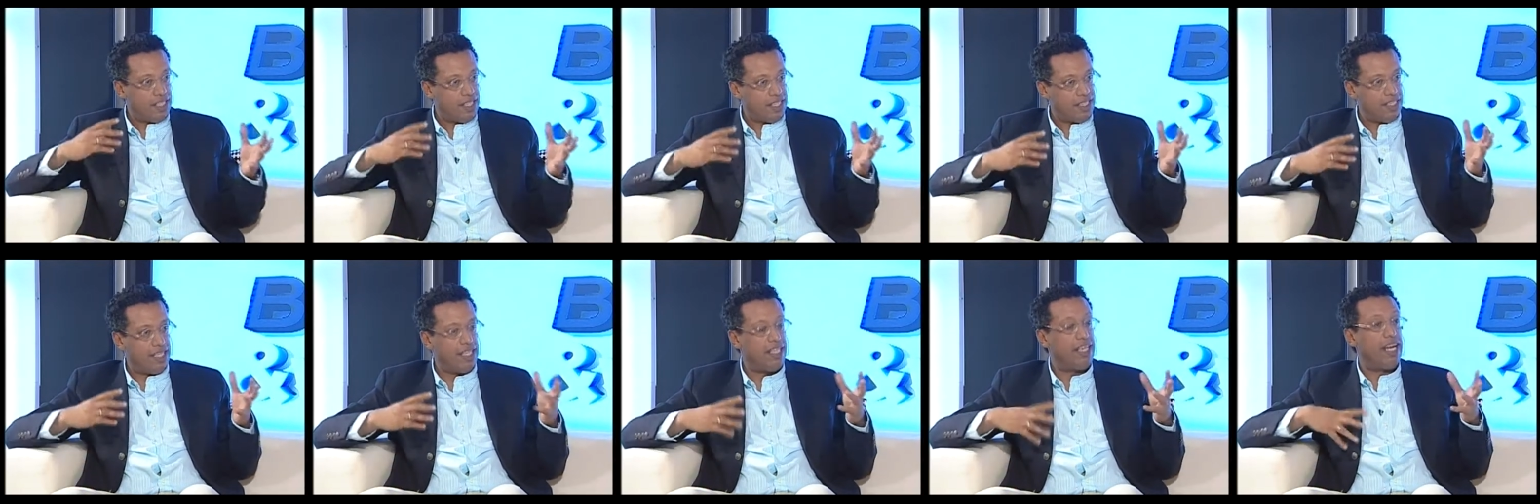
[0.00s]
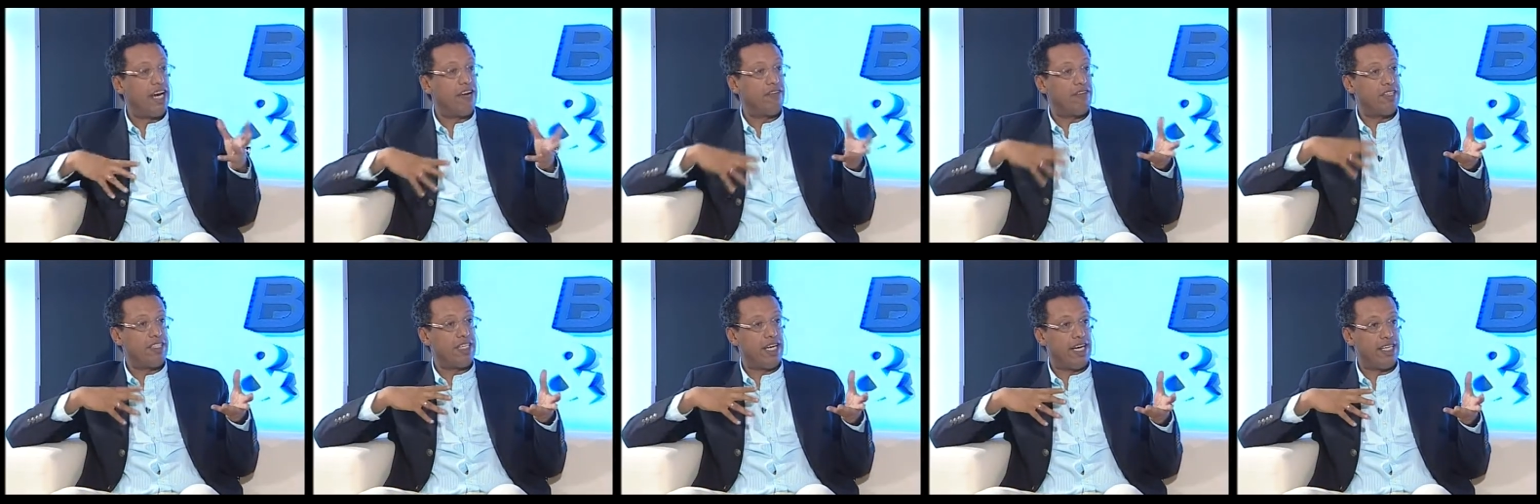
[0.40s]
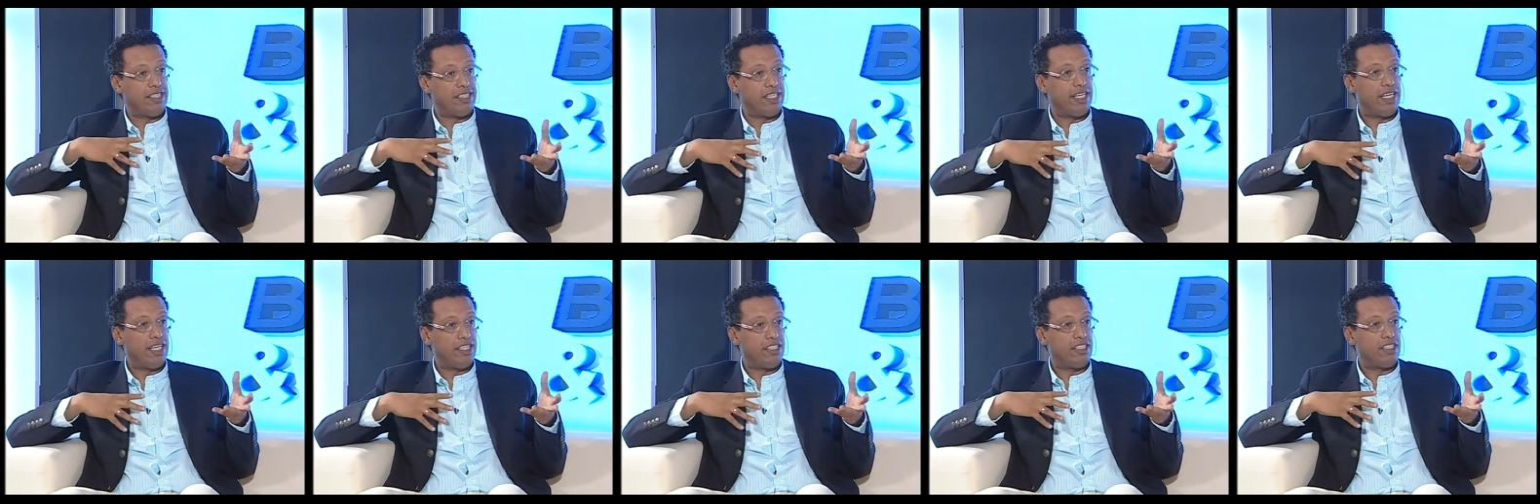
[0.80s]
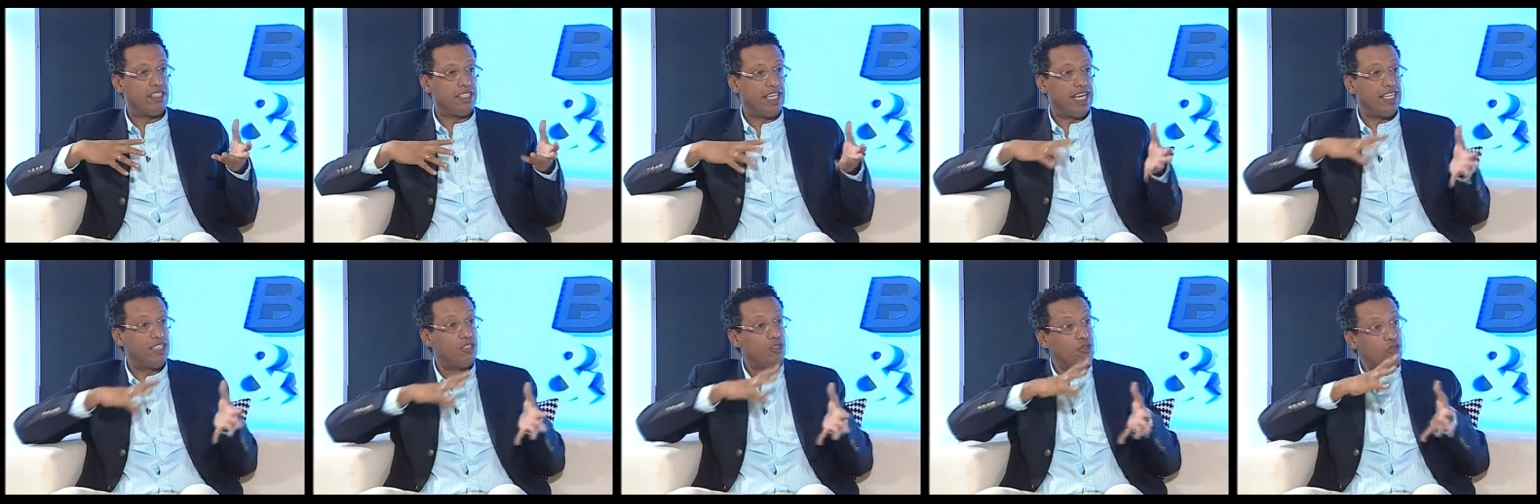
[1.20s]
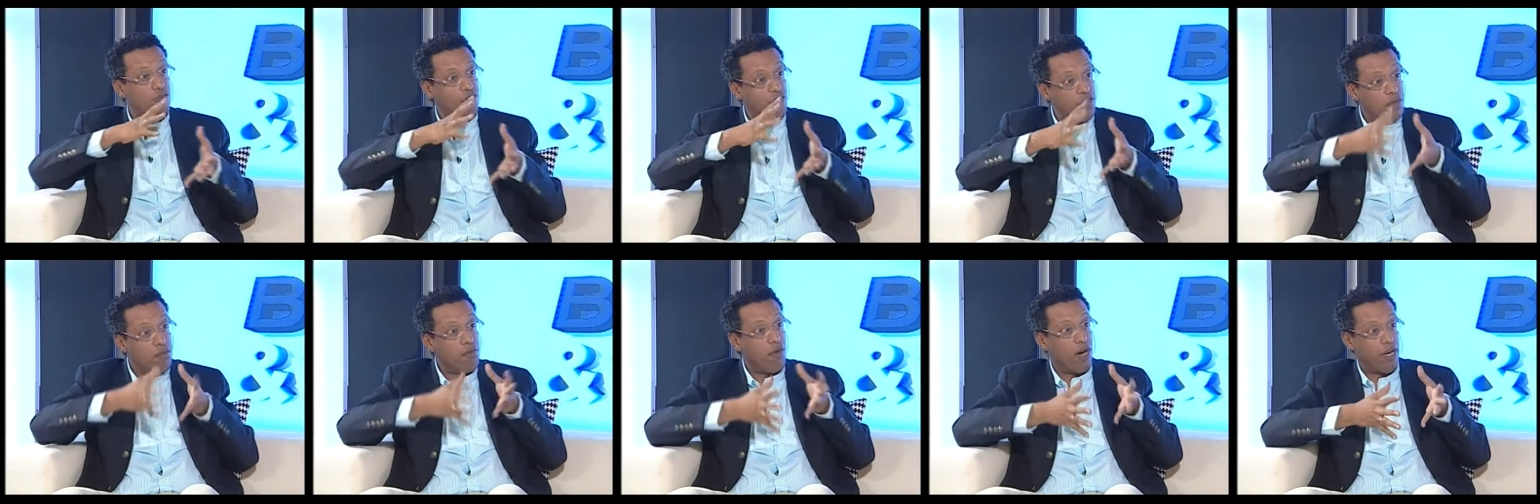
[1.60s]
Then the advertising agency has to
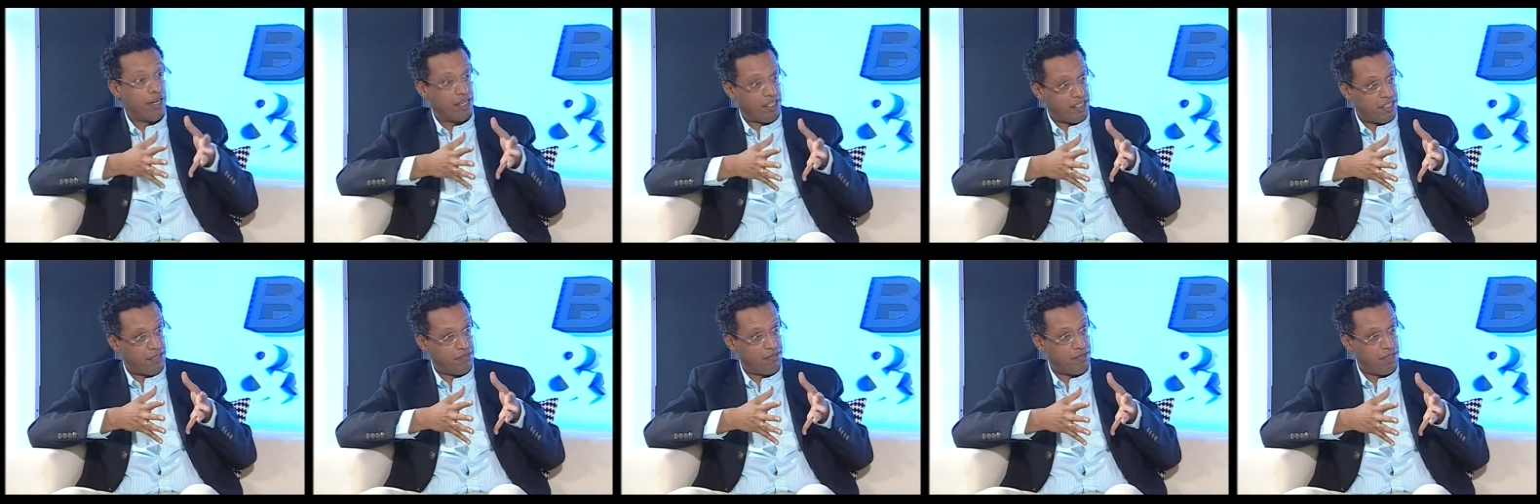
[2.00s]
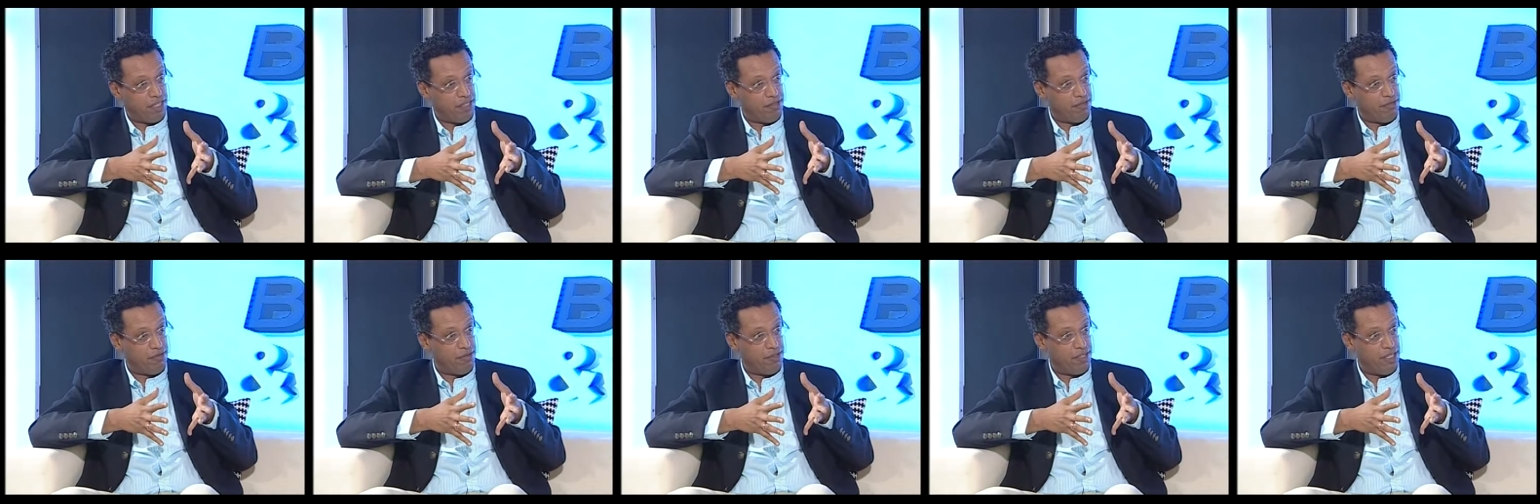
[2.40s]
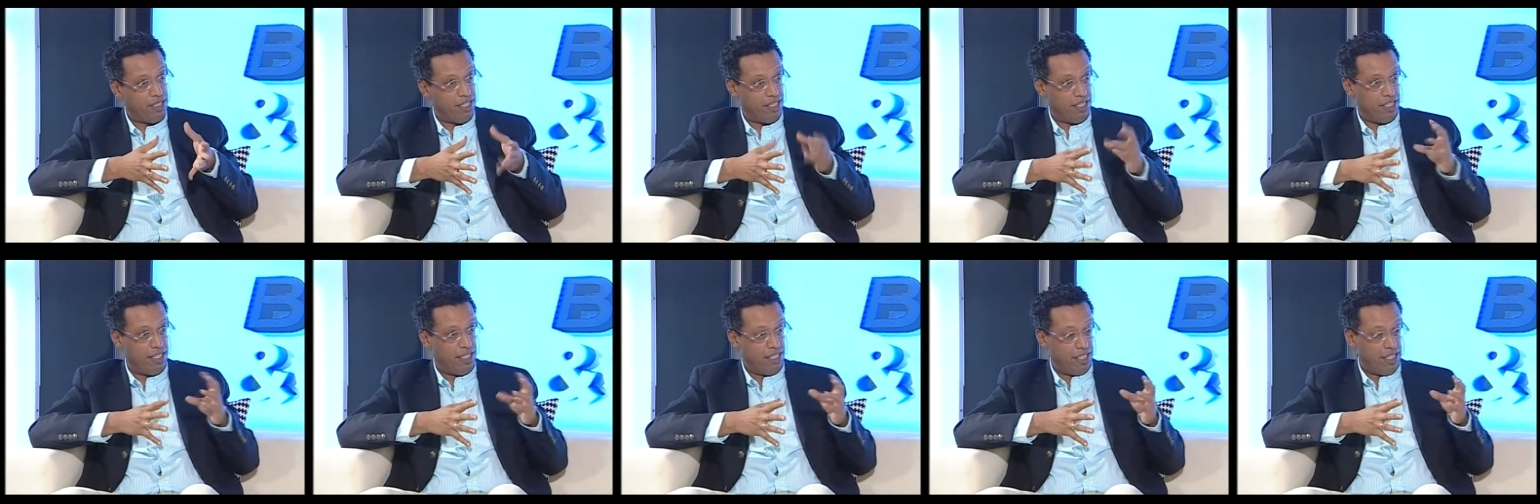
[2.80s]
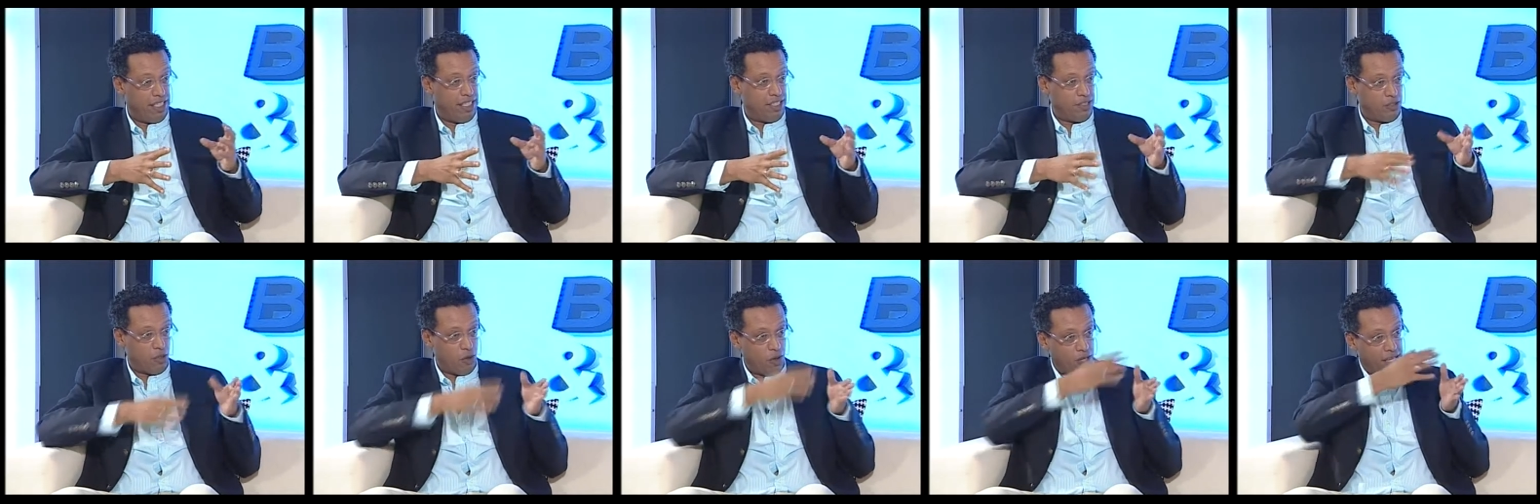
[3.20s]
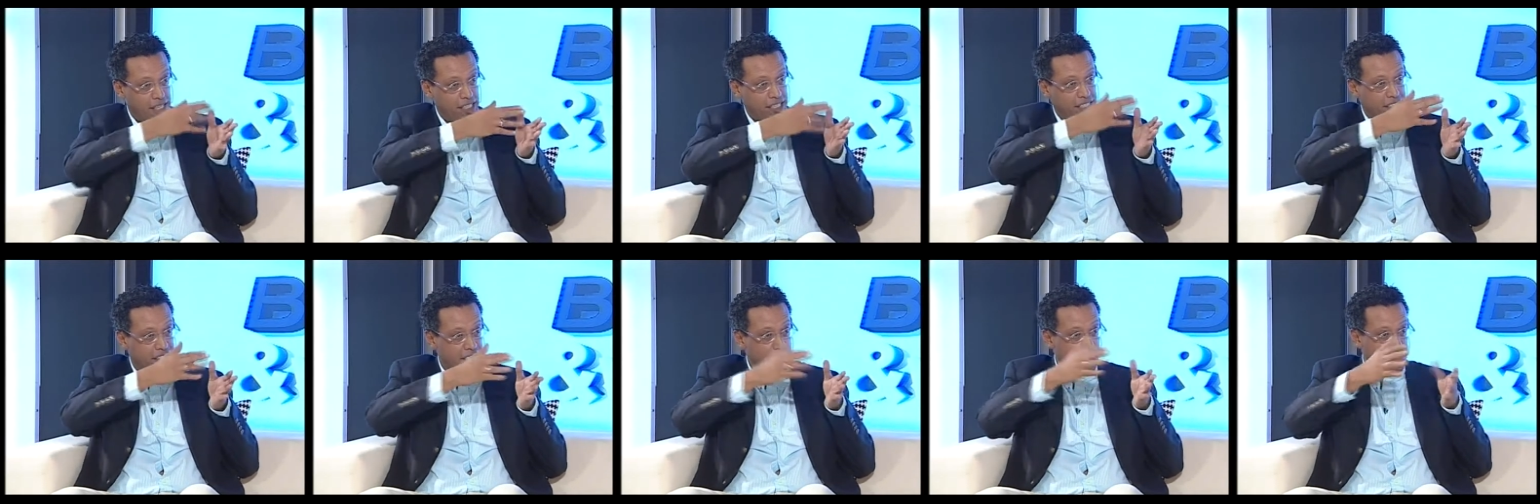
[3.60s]
remodel the brief. So look at
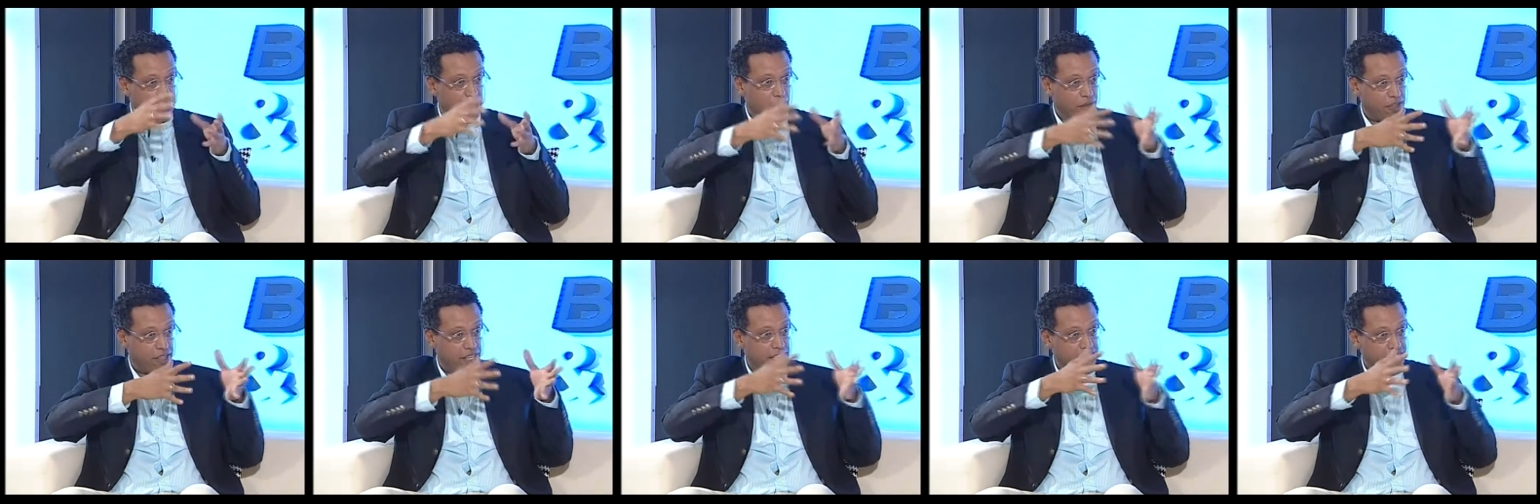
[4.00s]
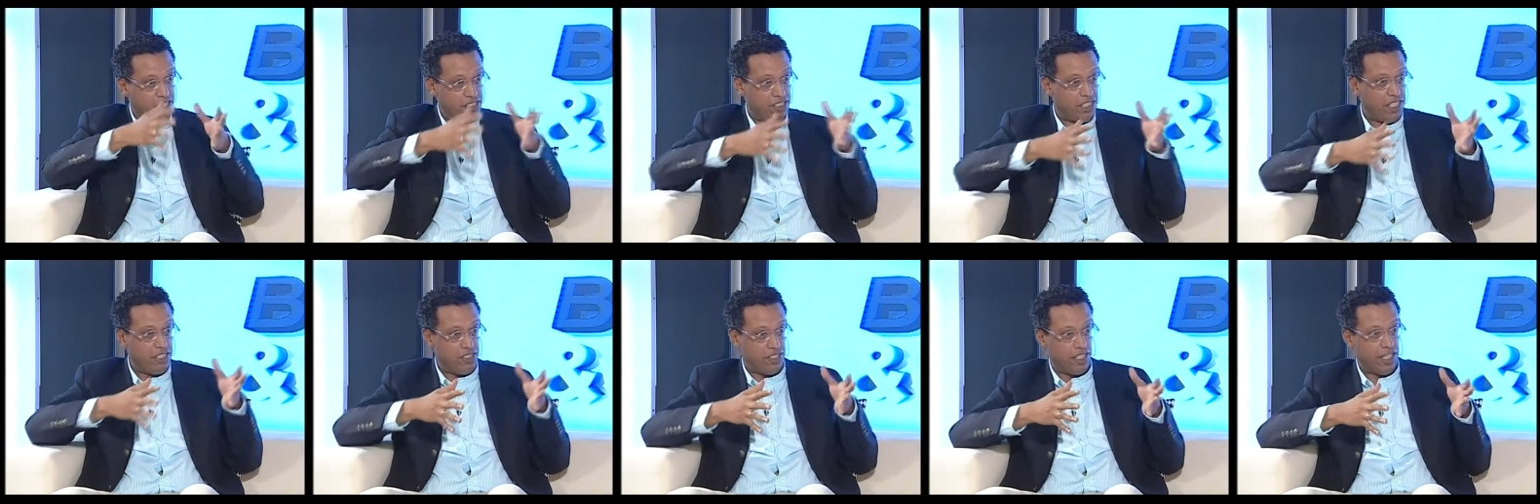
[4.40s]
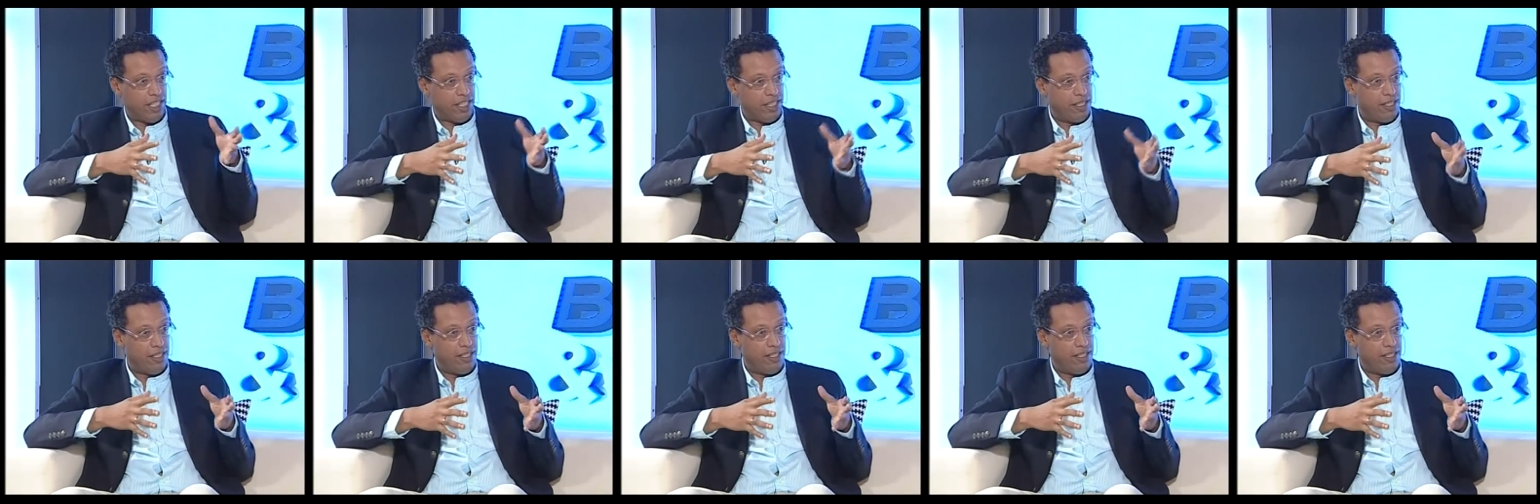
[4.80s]
the steps, how things are changing.